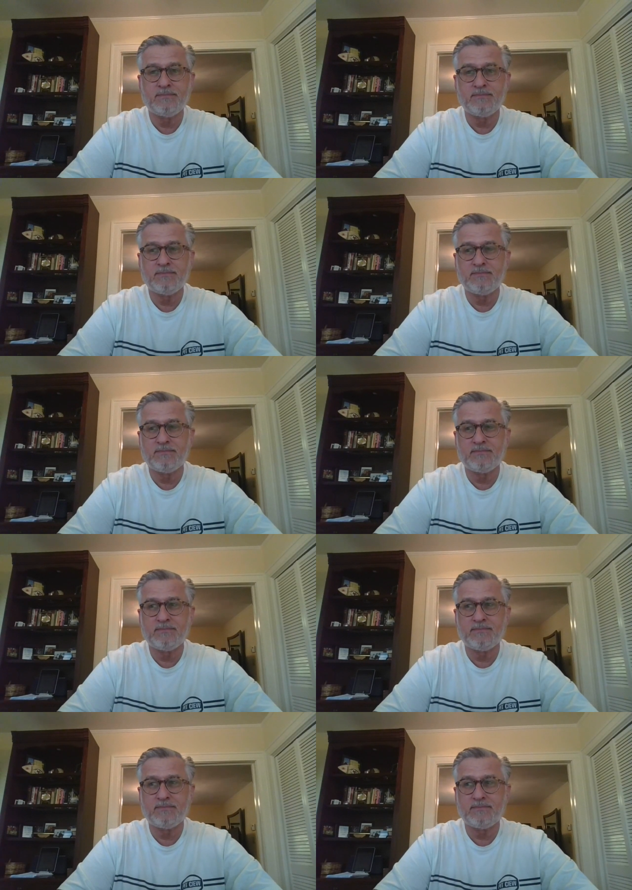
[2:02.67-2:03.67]

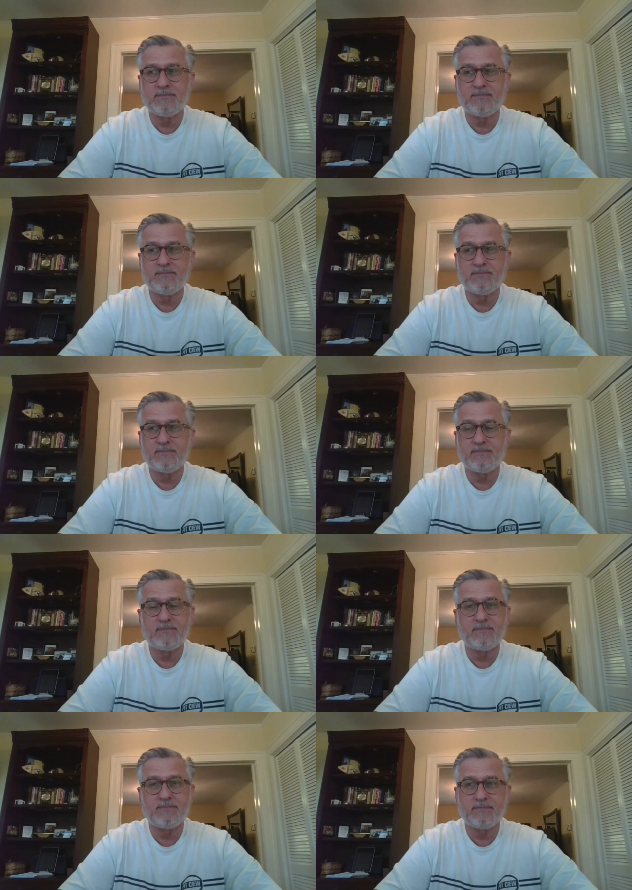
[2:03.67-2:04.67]

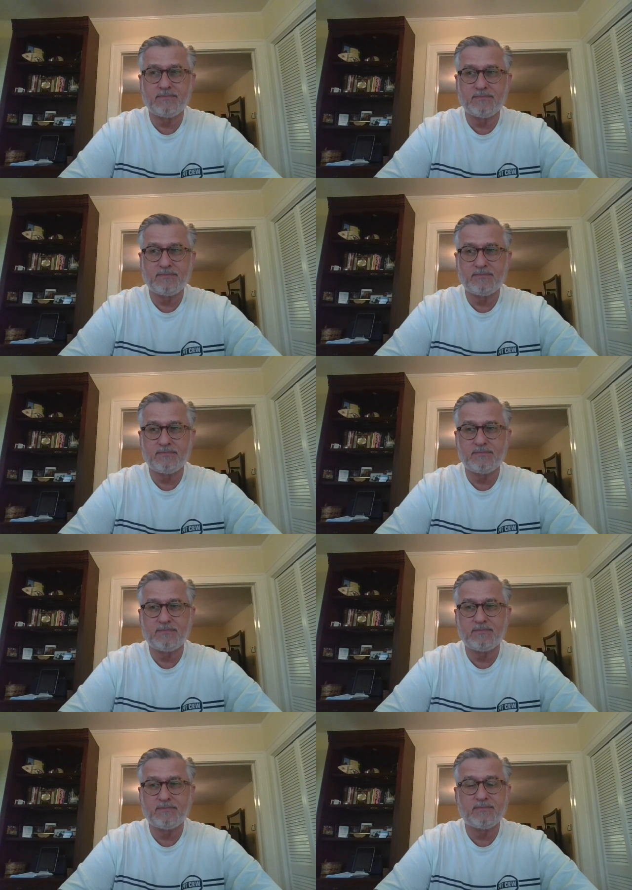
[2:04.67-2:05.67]

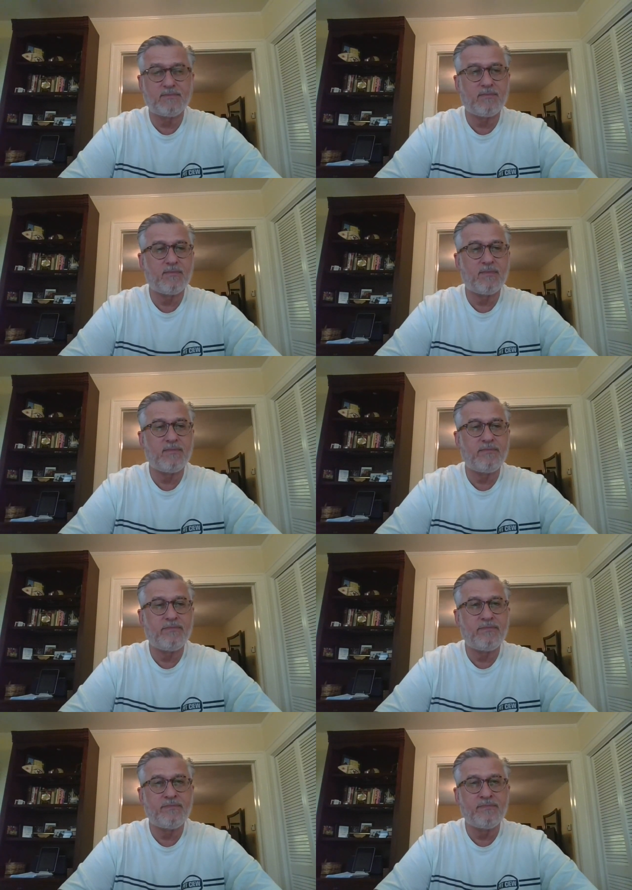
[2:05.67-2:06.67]

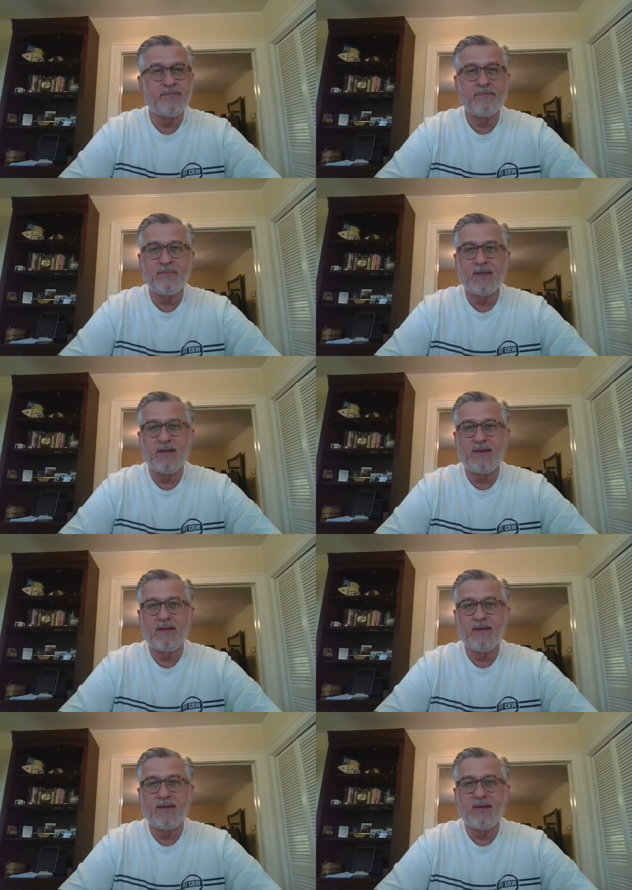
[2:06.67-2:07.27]
Nothing is said.